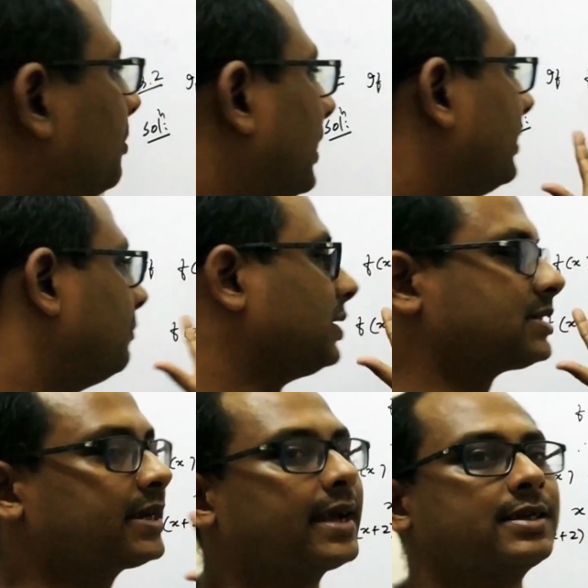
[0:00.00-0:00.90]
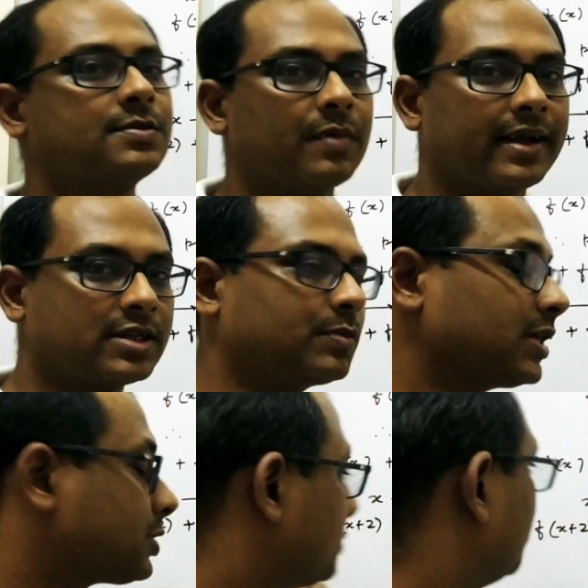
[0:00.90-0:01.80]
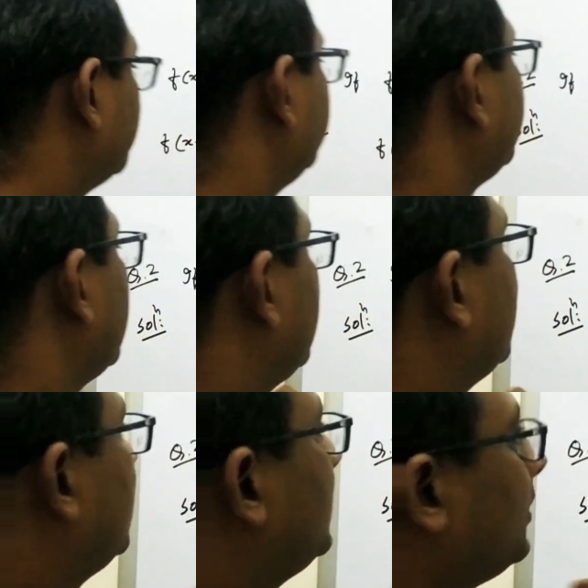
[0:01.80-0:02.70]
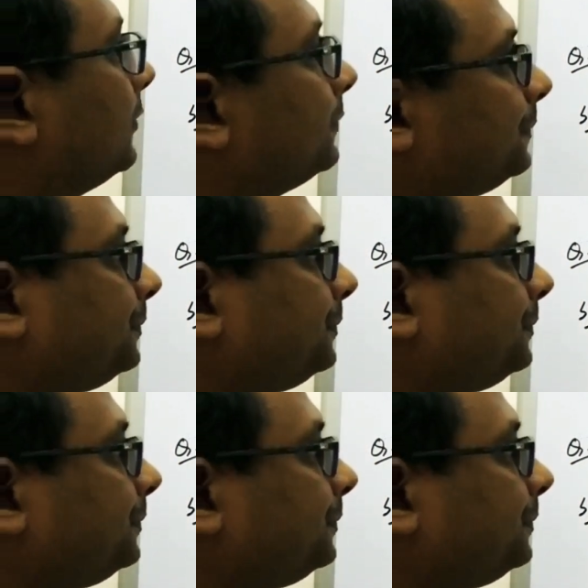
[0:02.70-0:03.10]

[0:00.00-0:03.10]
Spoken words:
by replacing x by x plus 2. Now